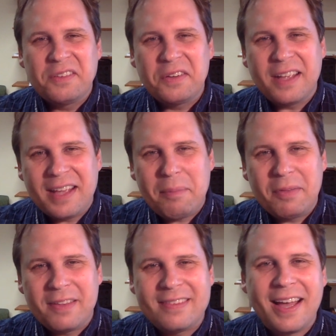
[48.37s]
turning a
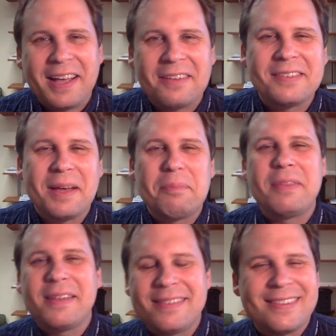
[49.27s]
couple of the dials
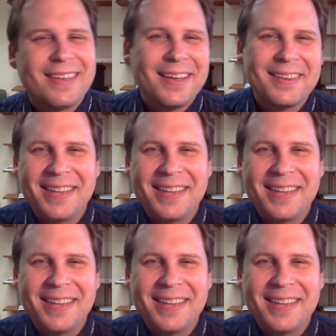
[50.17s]
up that uh,